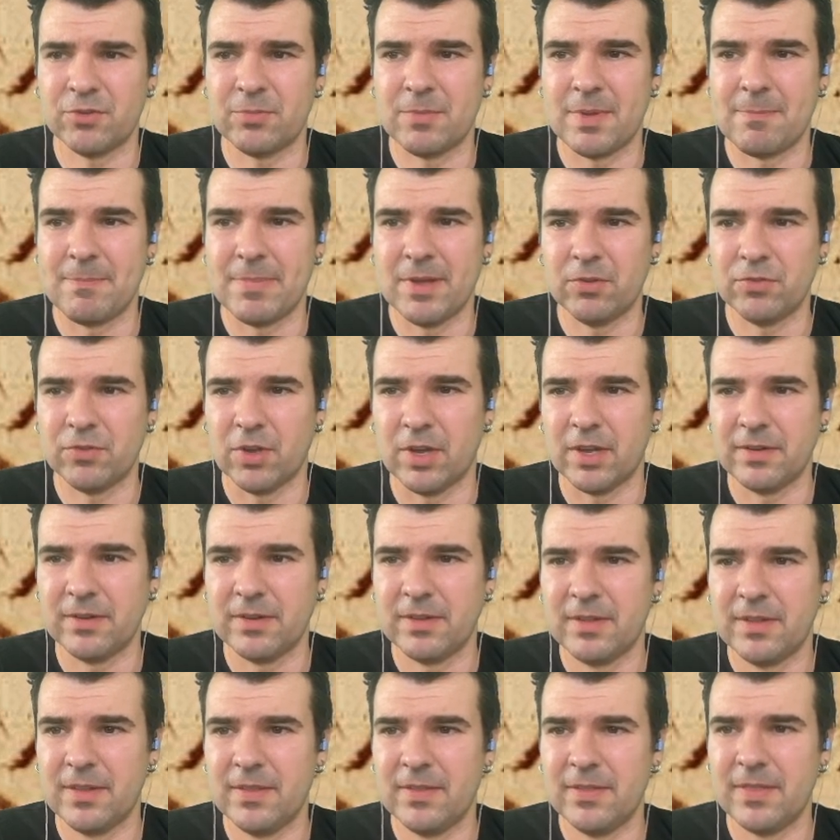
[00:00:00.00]
could be built on.
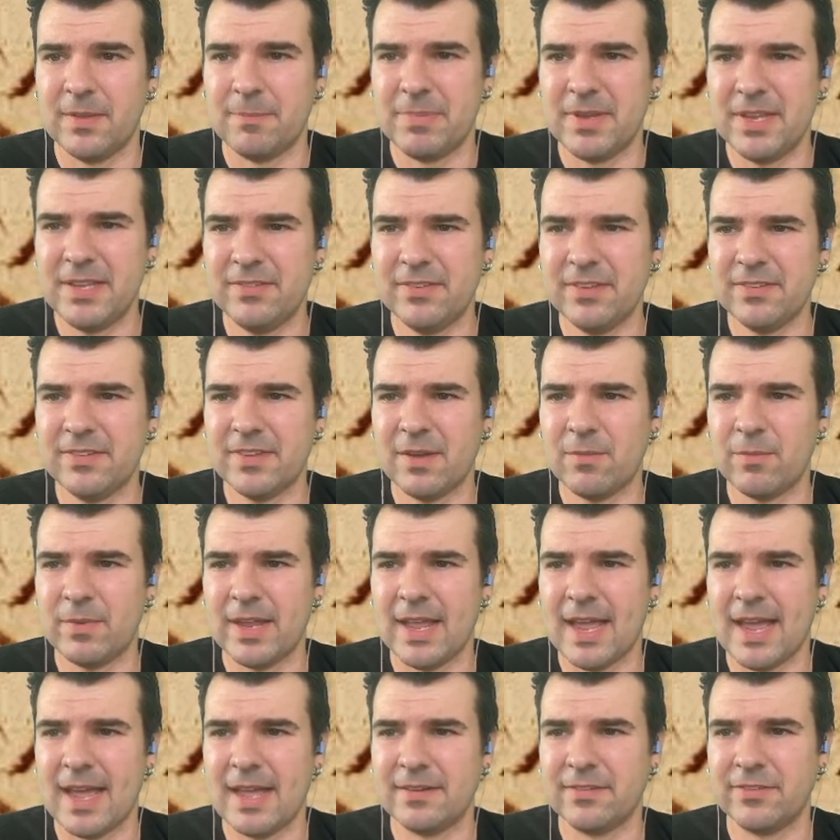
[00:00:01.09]
The pieces that we
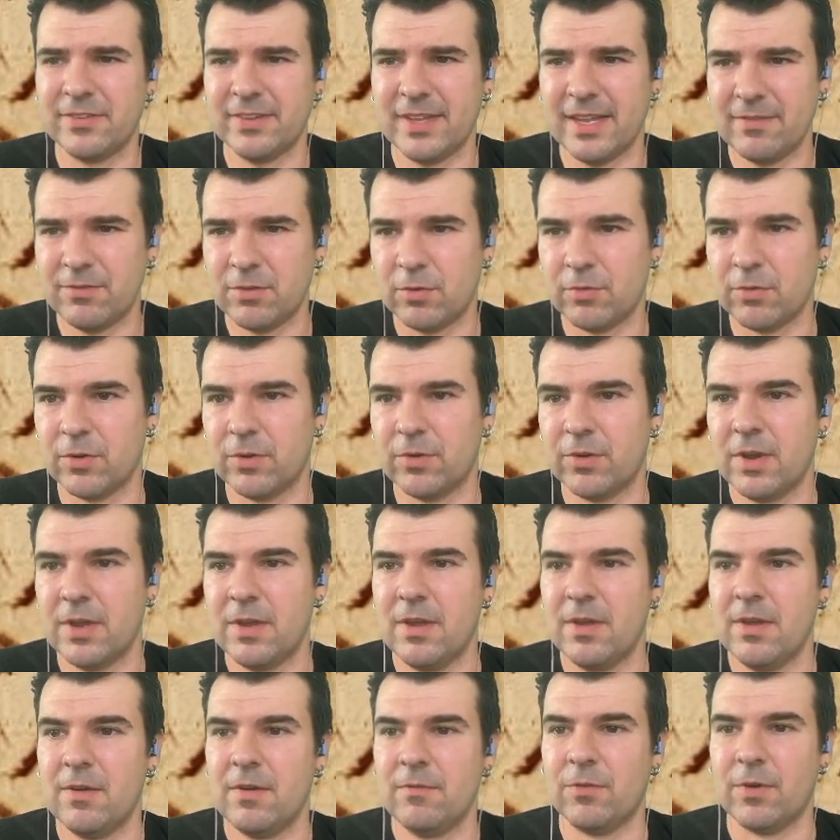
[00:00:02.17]
had slaved over
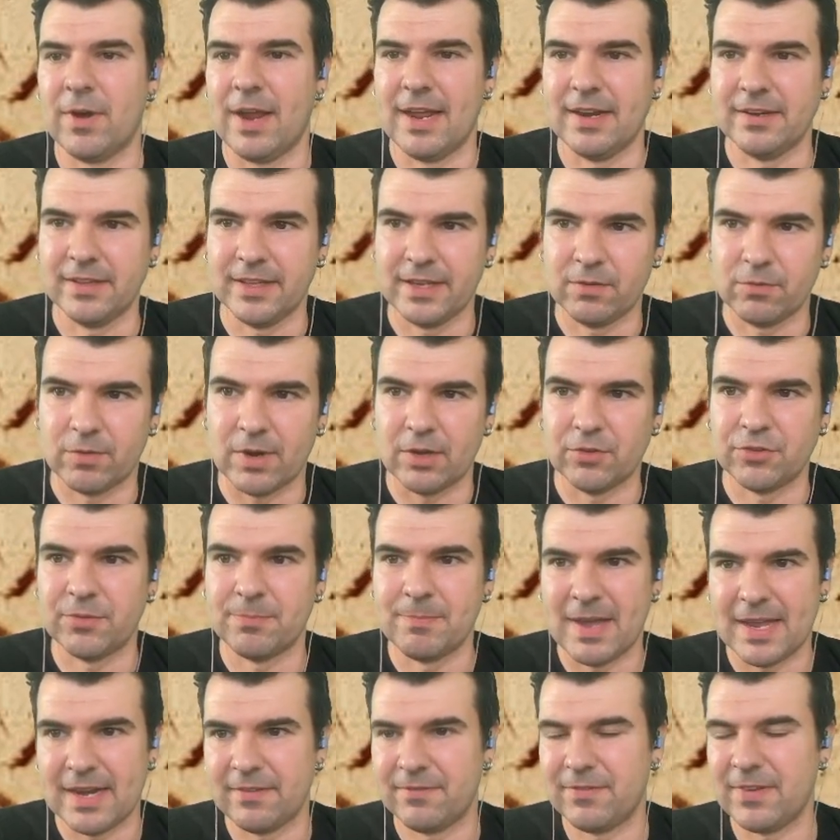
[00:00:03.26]
for handling routes,
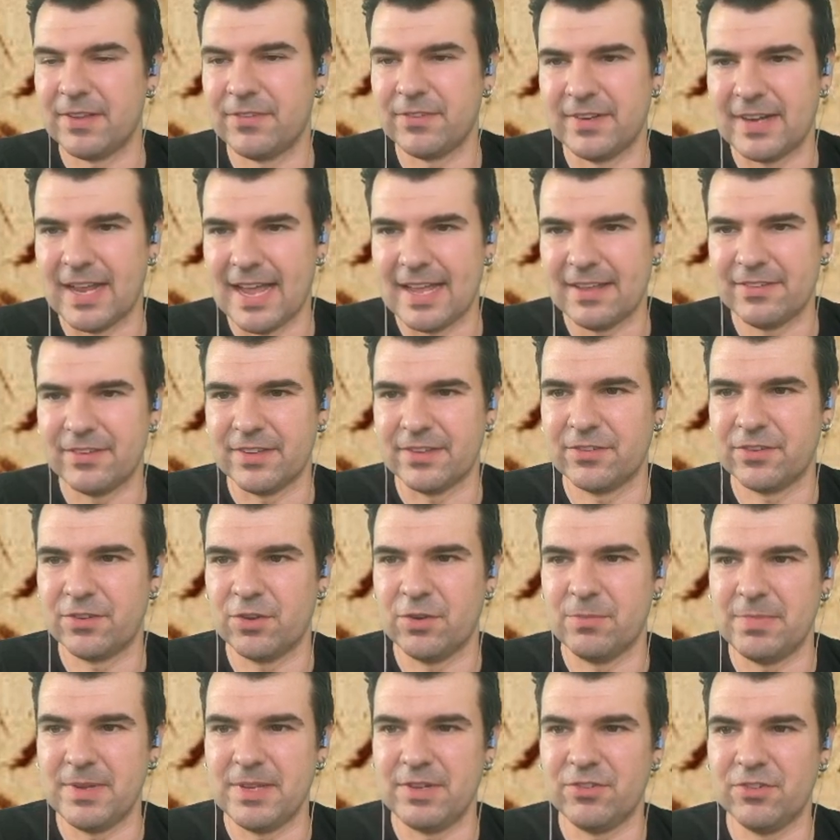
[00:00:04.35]
manifests, and assets
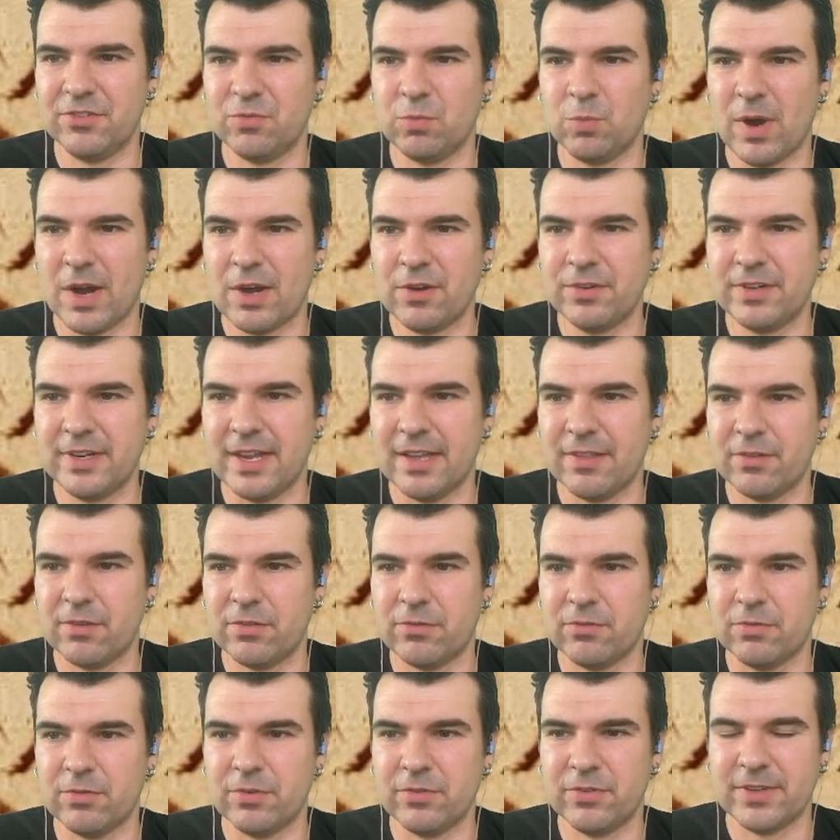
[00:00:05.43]
could be just wired together
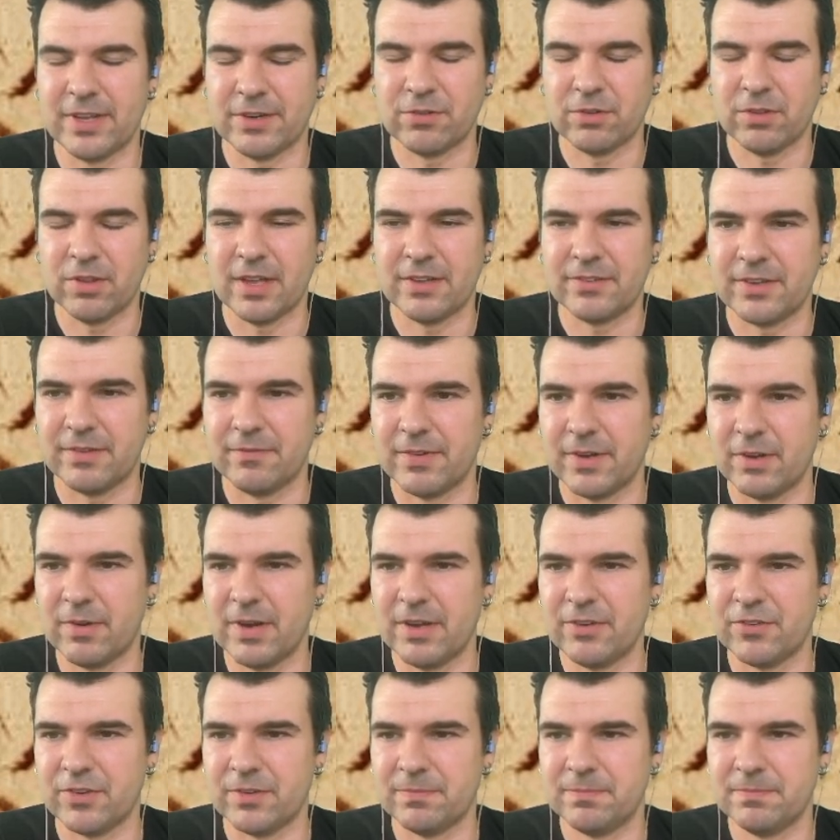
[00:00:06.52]
through centralized
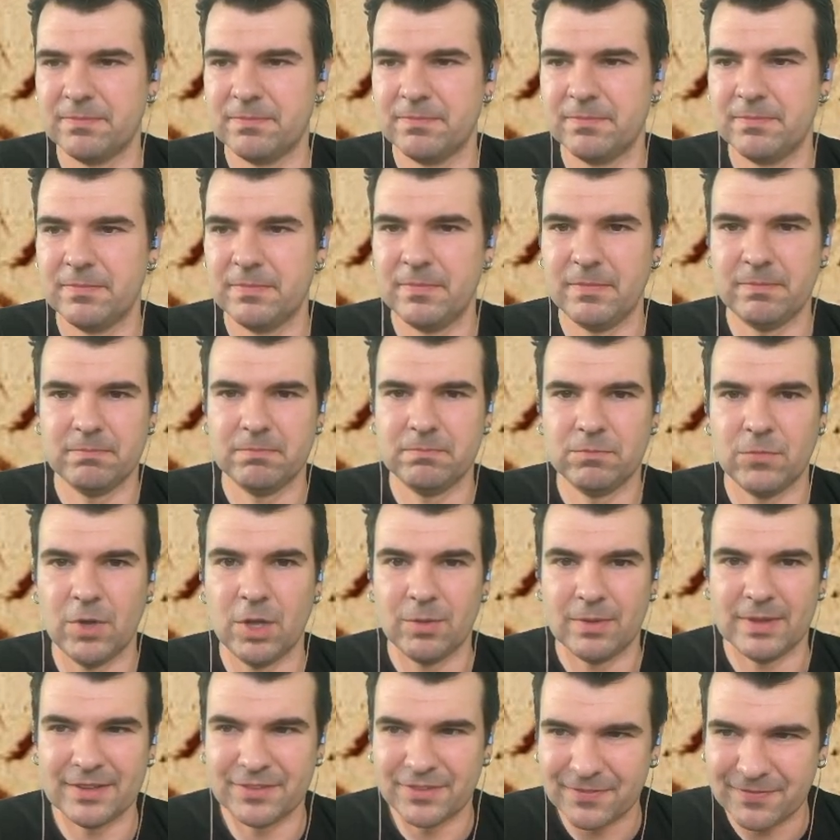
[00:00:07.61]
configuration.
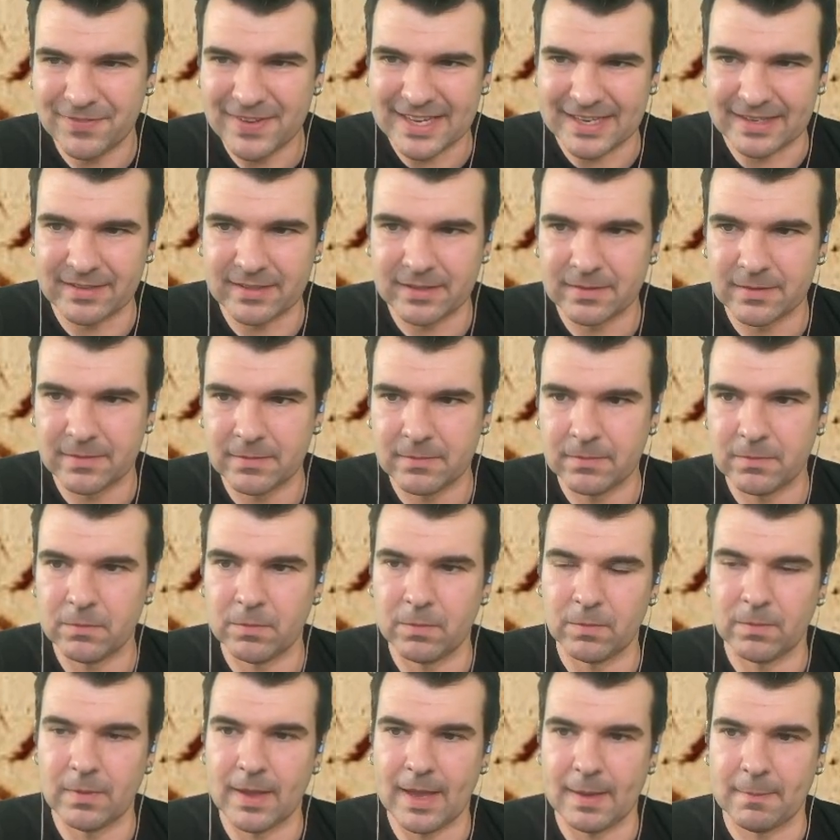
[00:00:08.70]
Well, it's Vite.
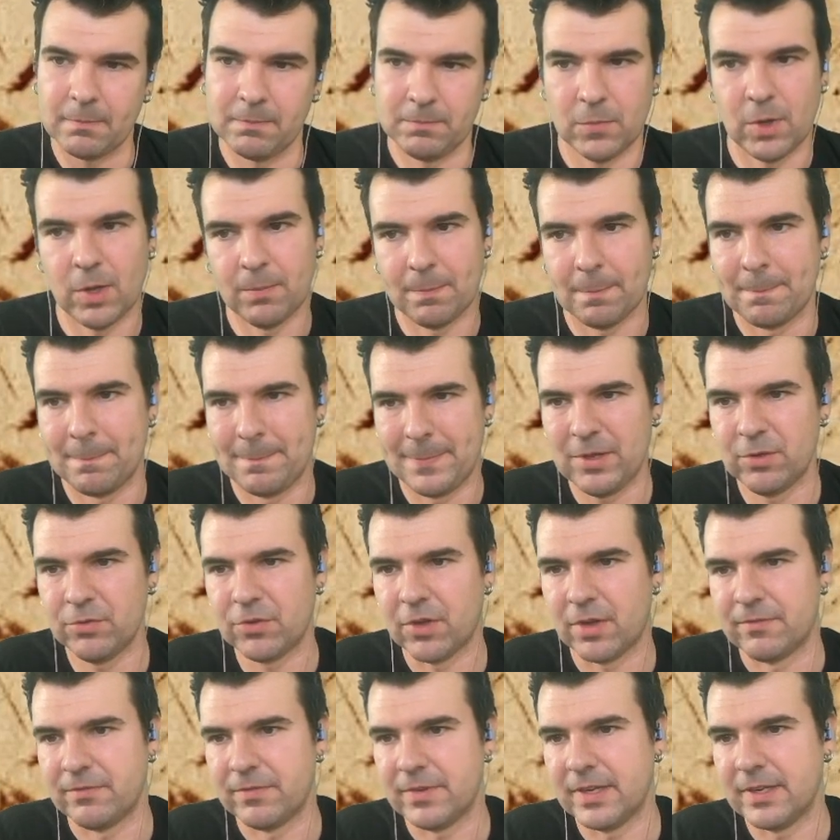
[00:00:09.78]
Well, built
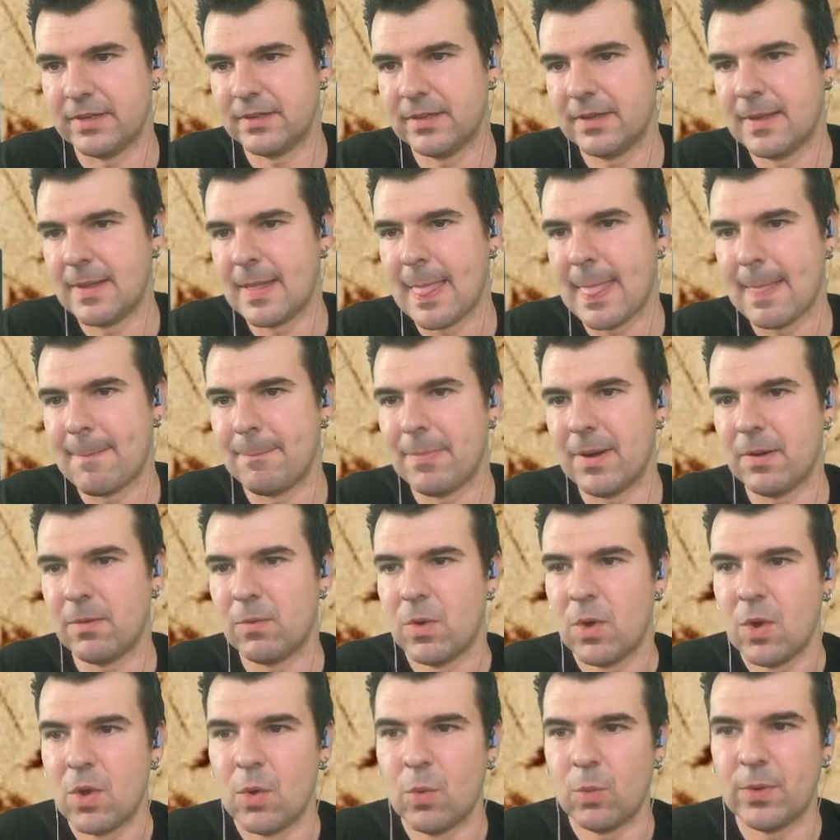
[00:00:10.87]
on Vite.
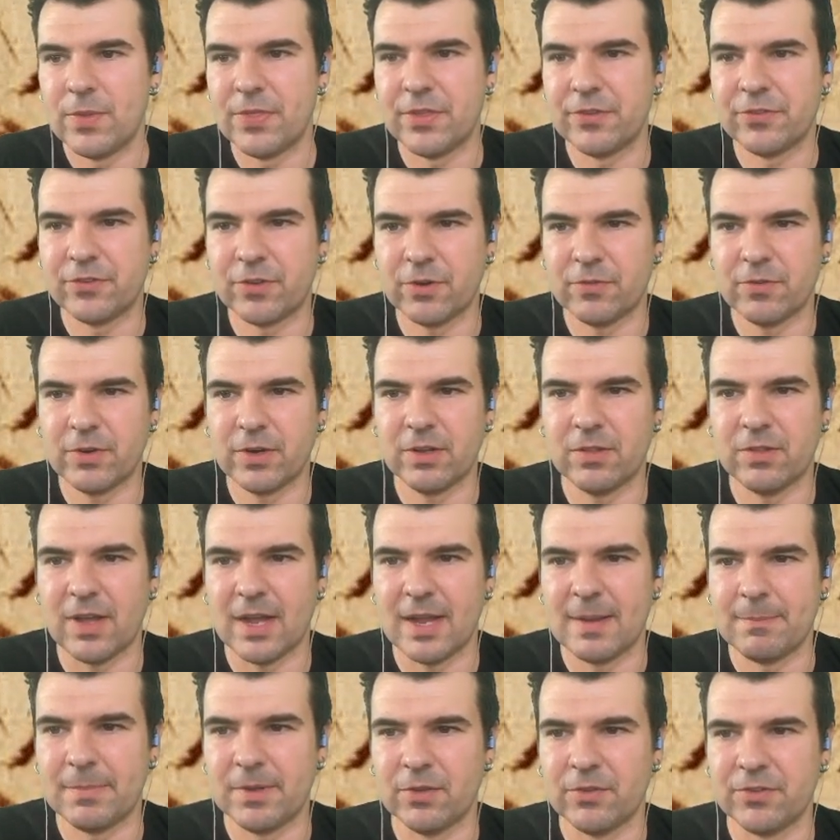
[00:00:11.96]
But with the server and
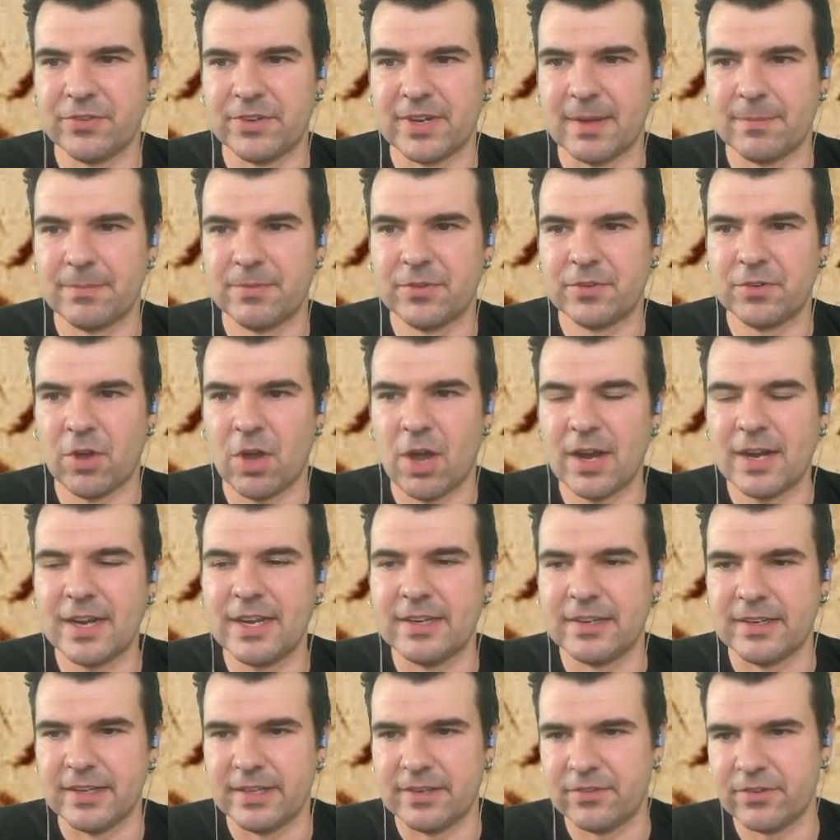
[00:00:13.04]
client build steps
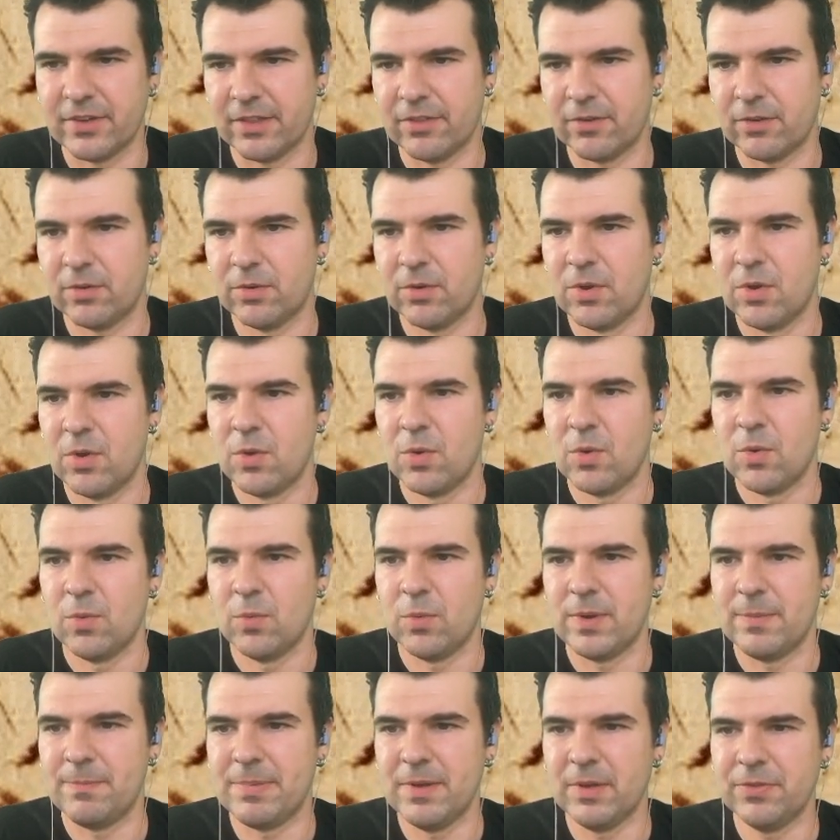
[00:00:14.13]
talking to each other,
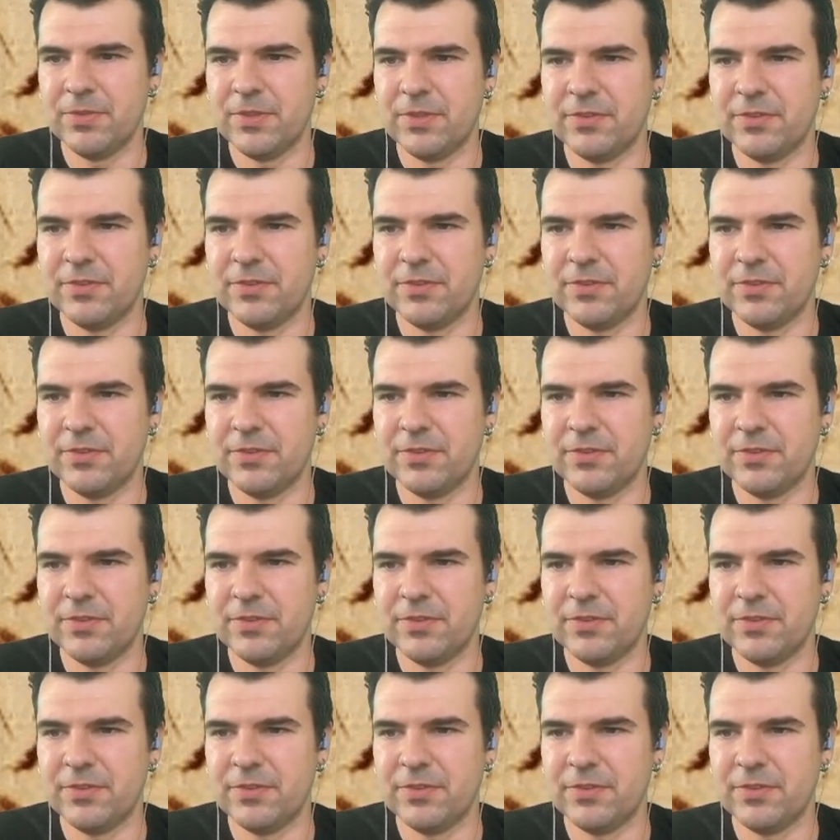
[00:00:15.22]
we built